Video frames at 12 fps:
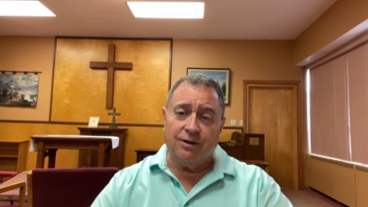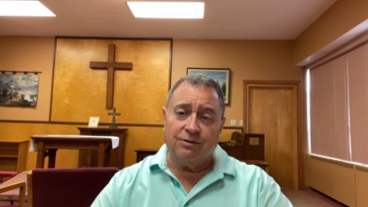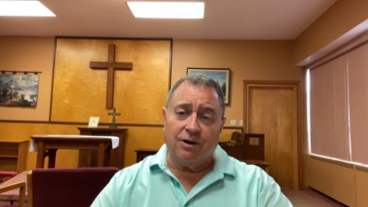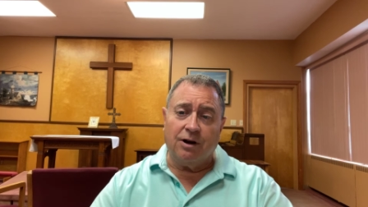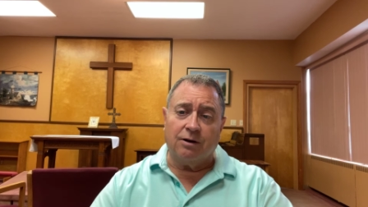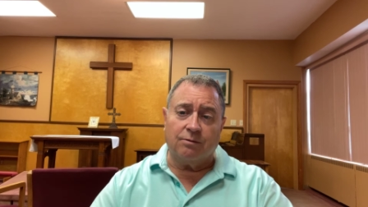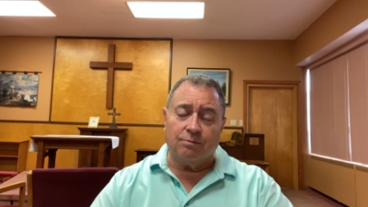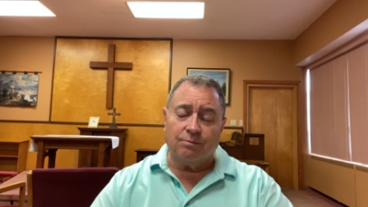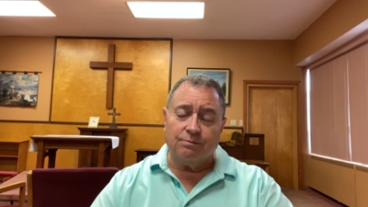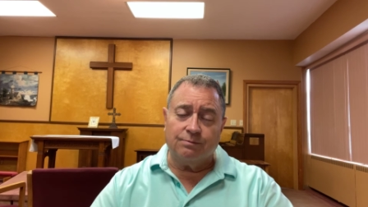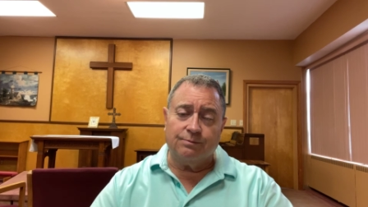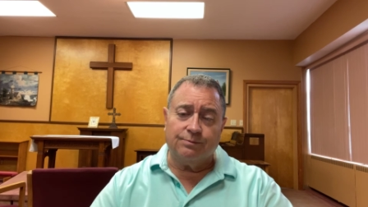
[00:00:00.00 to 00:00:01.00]
it's hard,
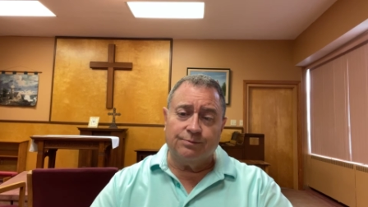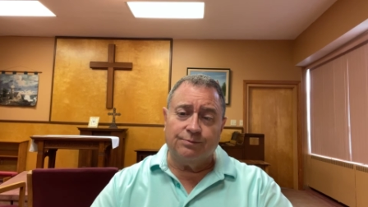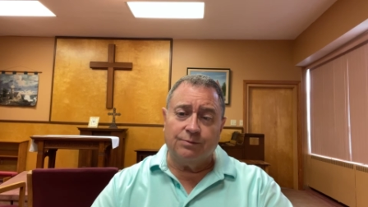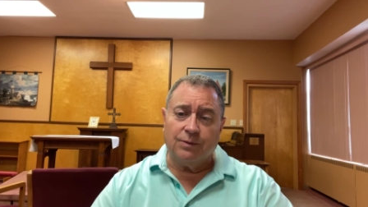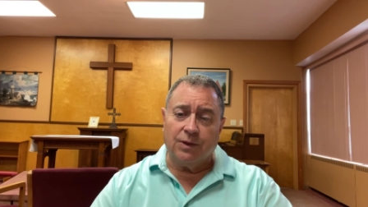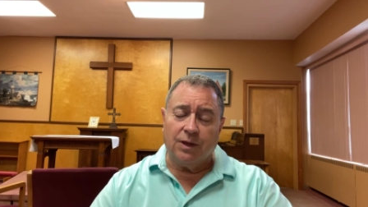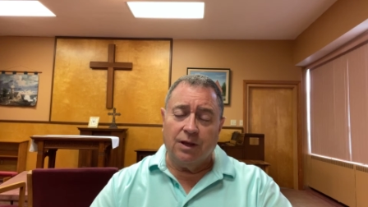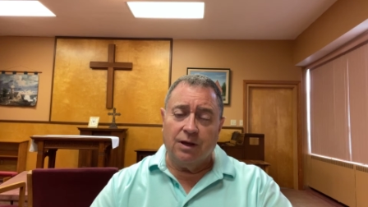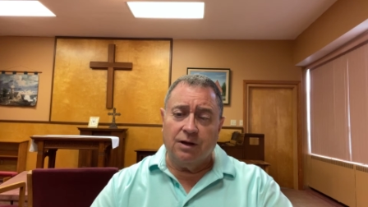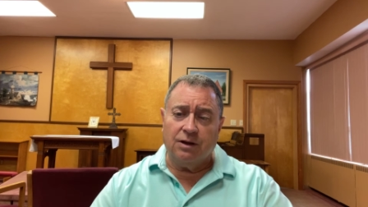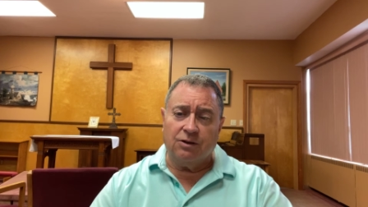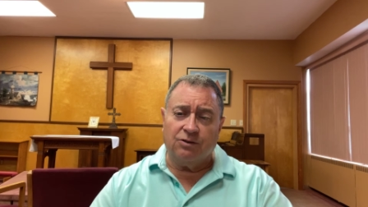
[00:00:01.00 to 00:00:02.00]

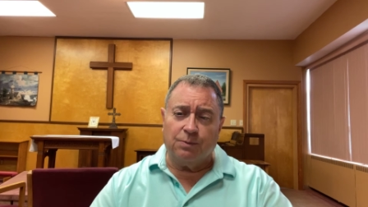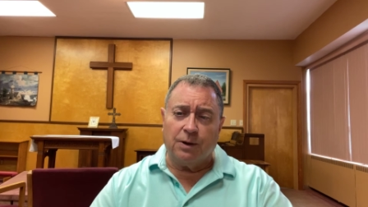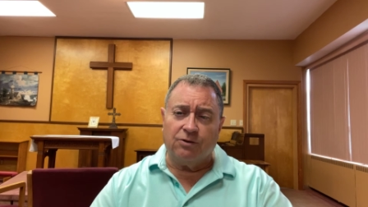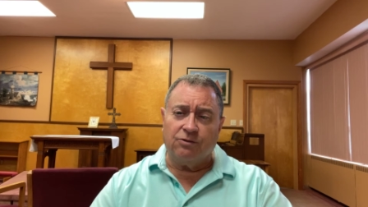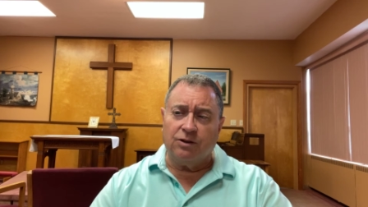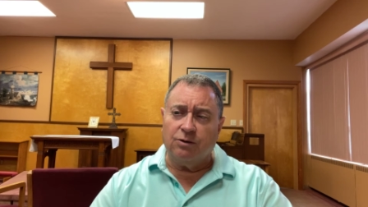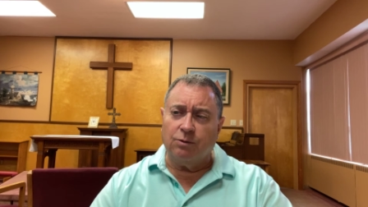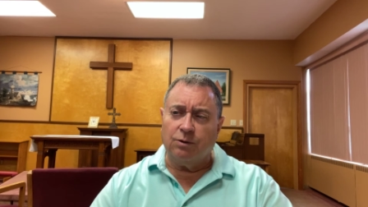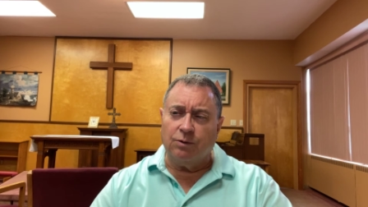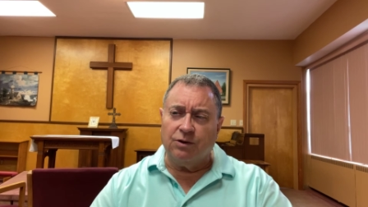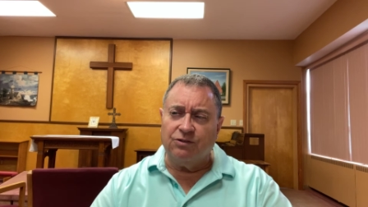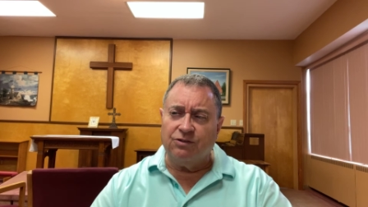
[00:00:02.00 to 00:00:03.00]
especially when
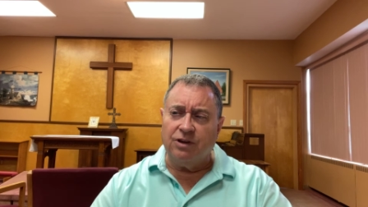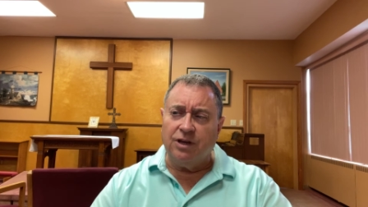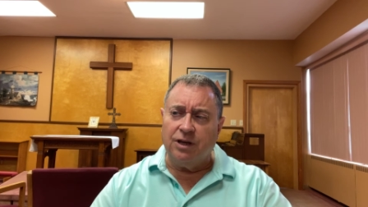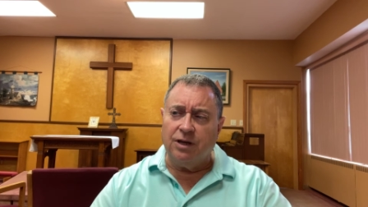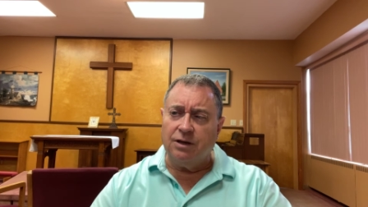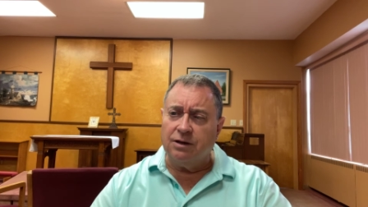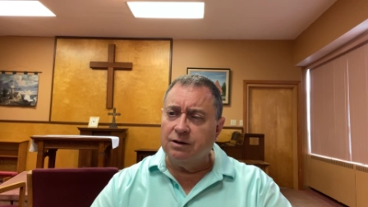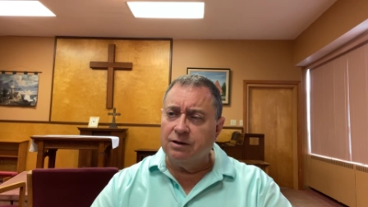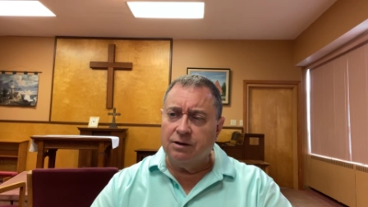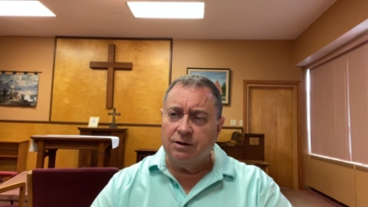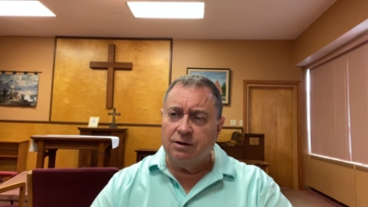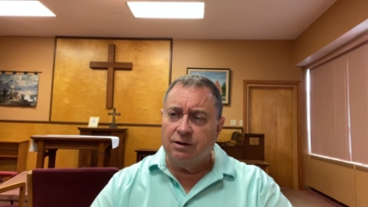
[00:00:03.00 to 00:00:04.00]
we see
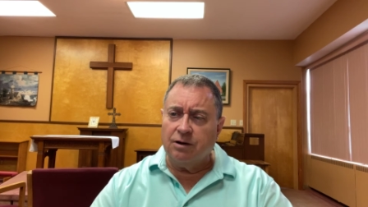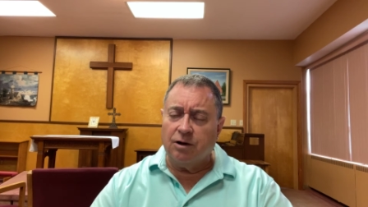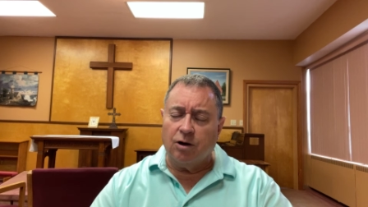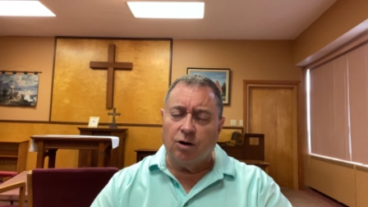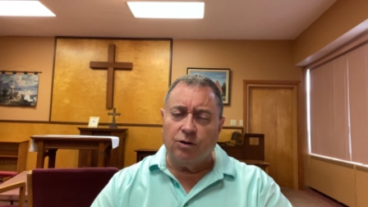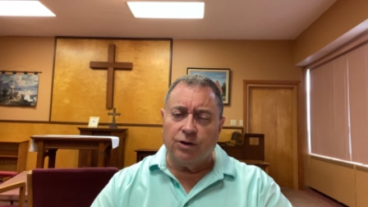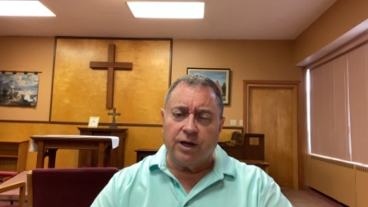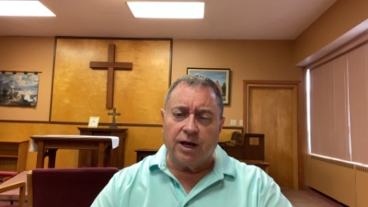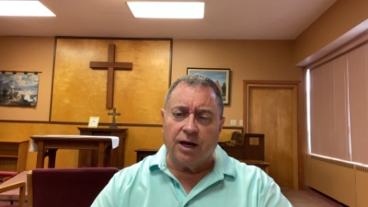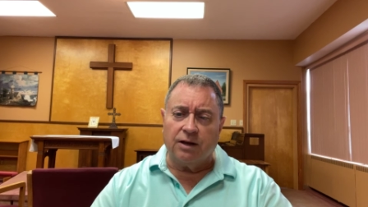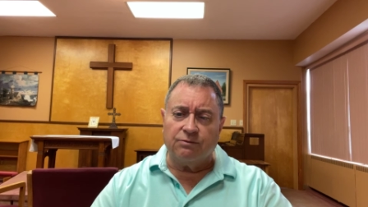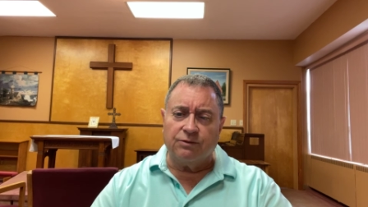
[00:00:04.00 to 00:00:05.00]
all the
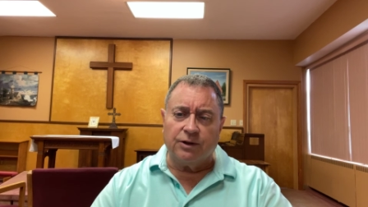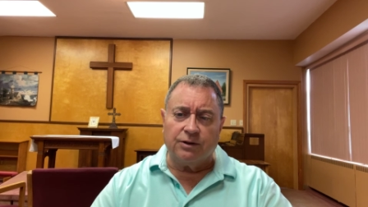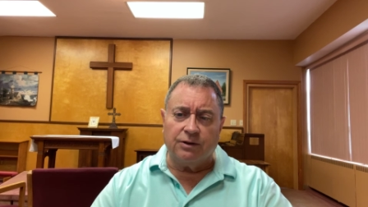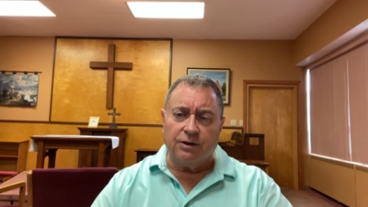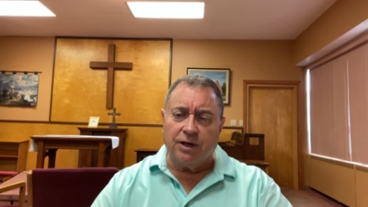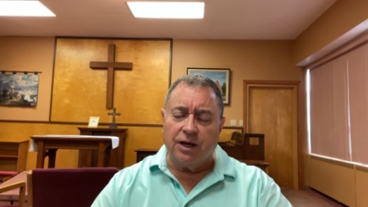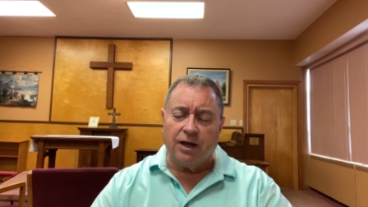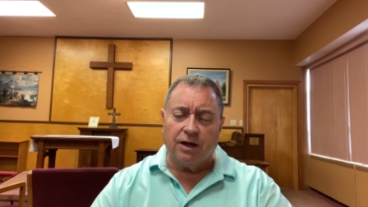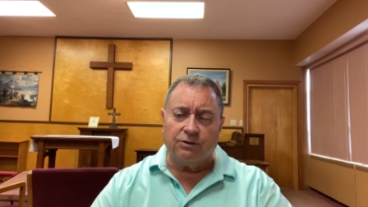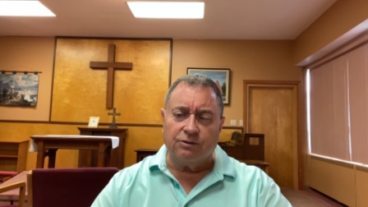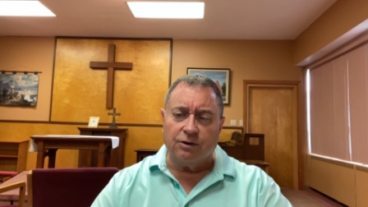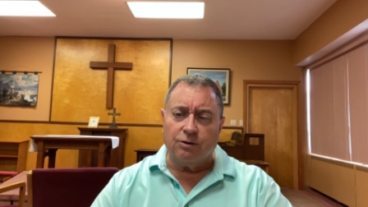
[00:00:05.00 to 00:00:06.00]
conflict and
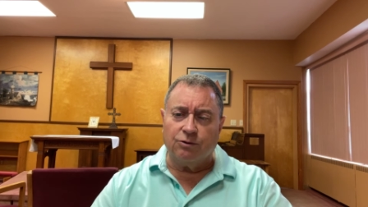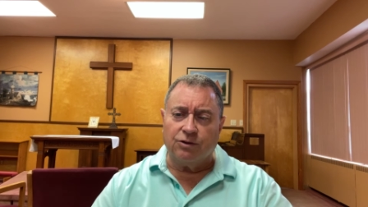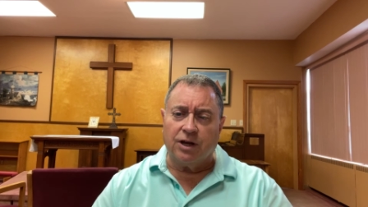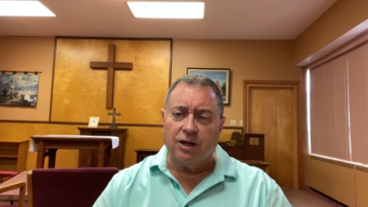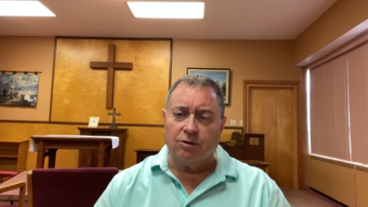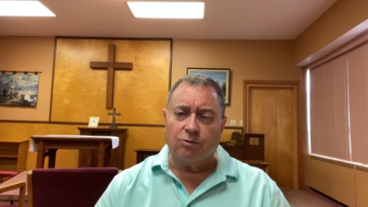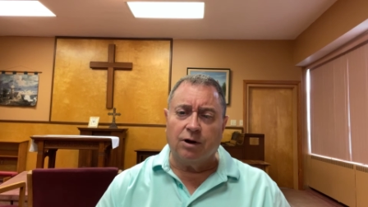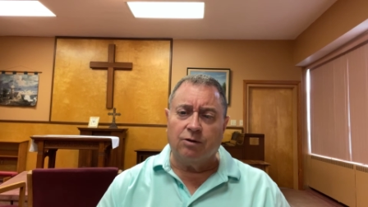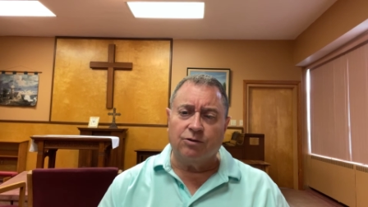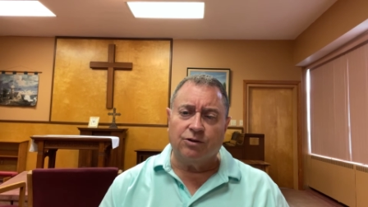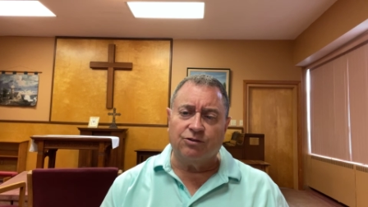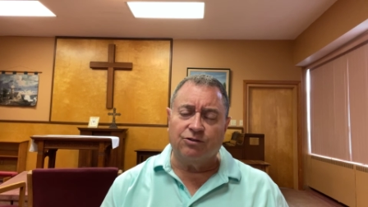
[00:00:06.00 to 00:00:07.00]
chaos that goes on
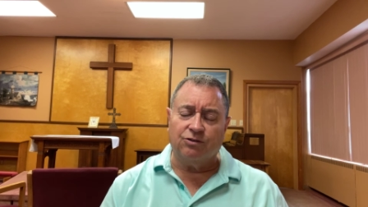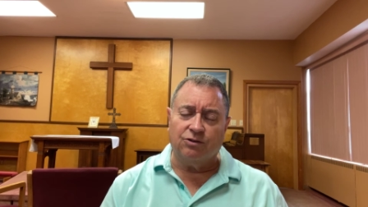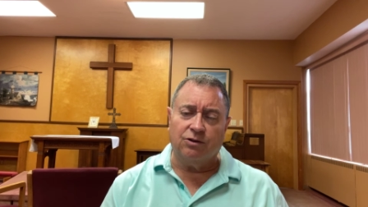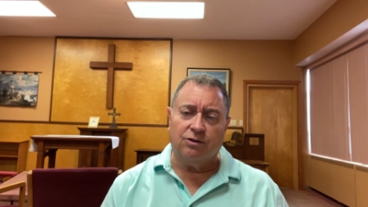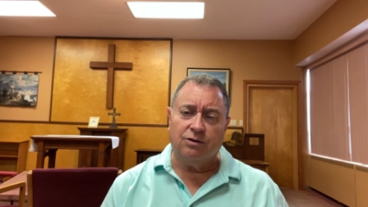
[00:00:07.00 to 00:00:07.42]
around us.